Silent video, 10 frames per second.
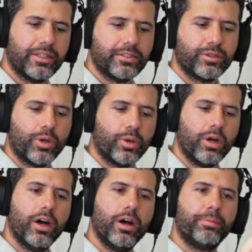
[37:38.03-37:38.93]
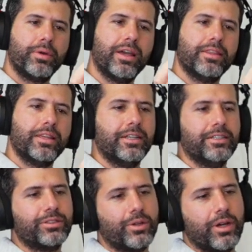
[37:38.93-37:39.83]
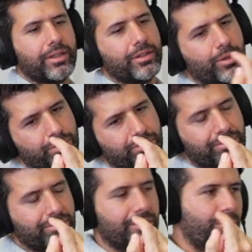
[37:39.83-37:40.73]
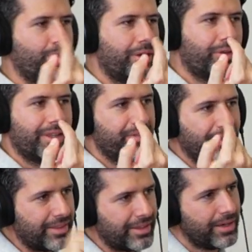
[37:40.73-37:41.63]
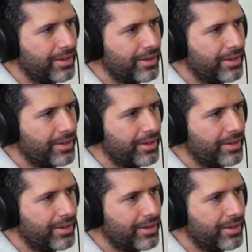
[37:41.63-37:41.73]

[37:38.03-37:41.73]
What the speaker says: It needs to go up, and then it needs to go right or left, and then